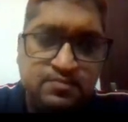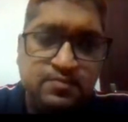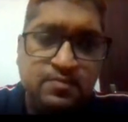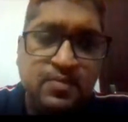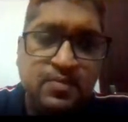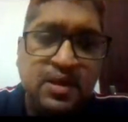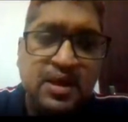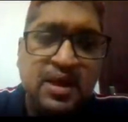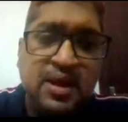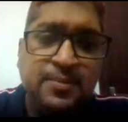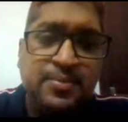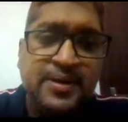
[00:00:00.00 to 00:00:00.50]

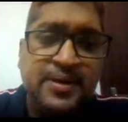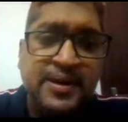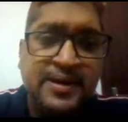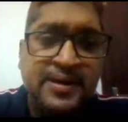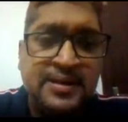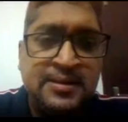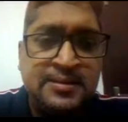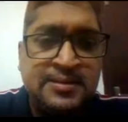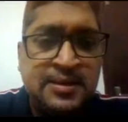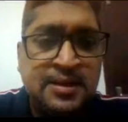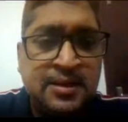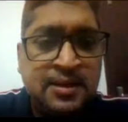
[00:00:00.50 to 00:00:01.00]

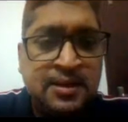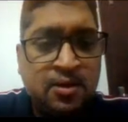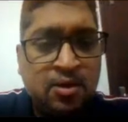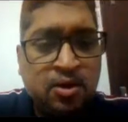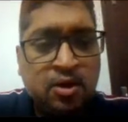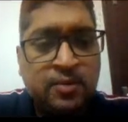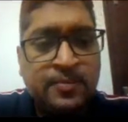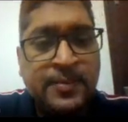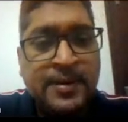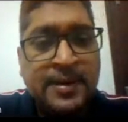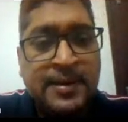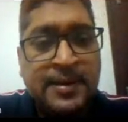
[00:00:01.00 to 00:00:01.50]
updating the or
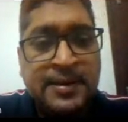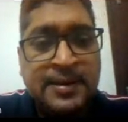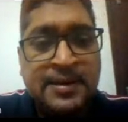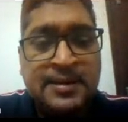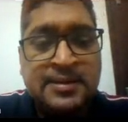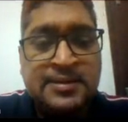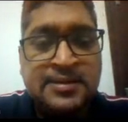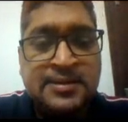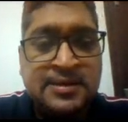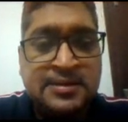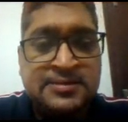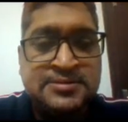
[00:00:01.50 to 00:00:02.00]
maintaining
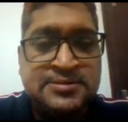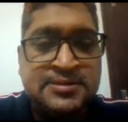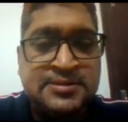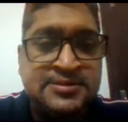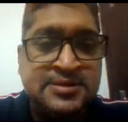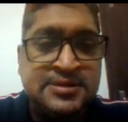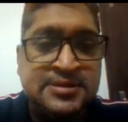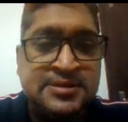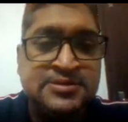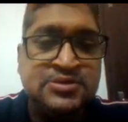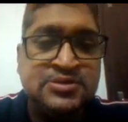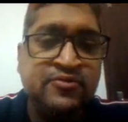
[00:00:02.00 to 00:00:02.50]
the
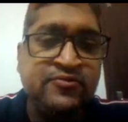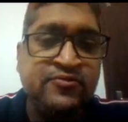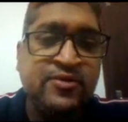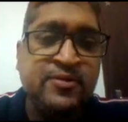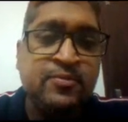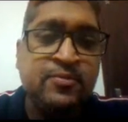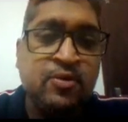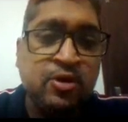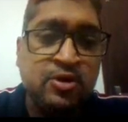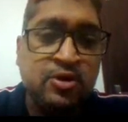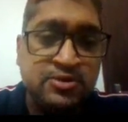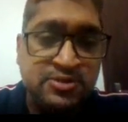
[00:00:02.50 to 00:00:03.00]
consistency of the
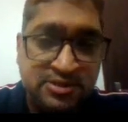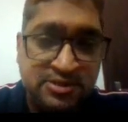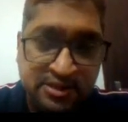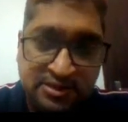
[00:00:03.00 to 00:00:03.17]
blockchain,